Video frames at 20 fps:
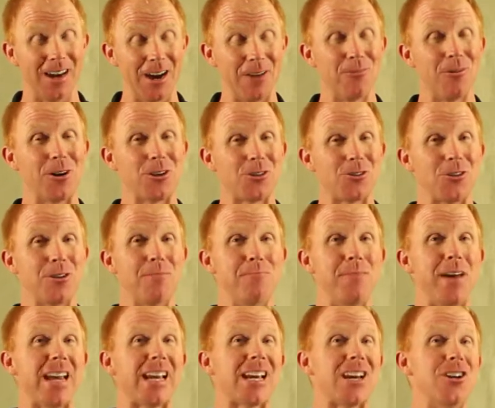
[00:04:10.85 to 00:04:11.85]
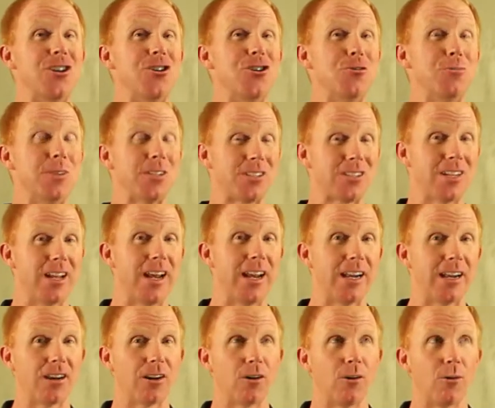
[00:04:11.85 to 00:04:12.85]
I want you to make a new
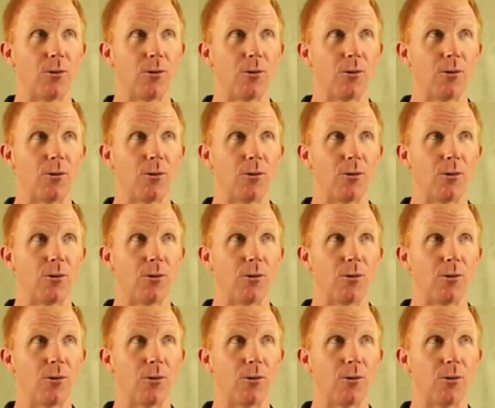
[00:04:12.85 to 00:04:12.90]
mistake,